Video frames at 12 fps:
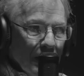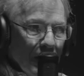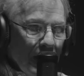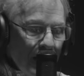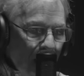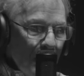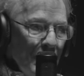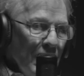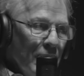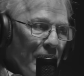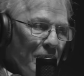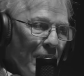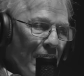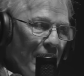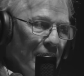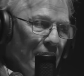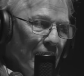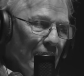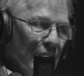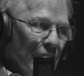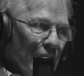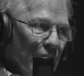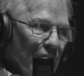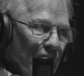And I mirrored my
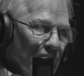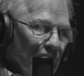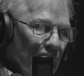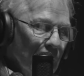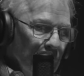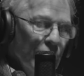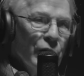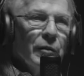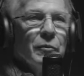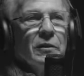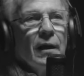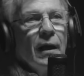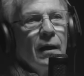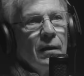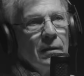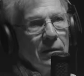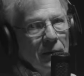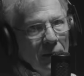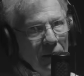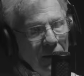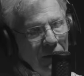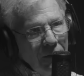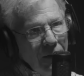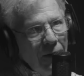leadership style
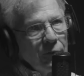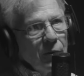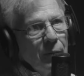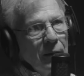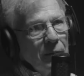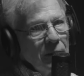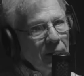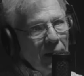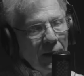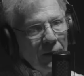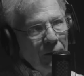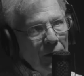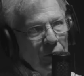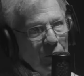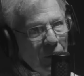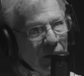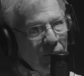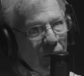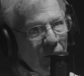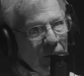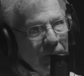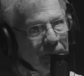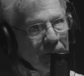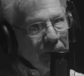after people that I had great respect
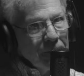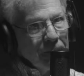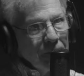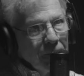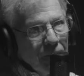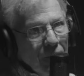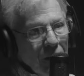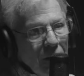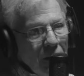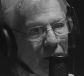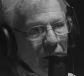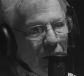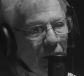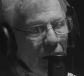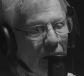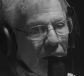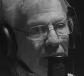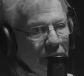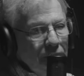for, to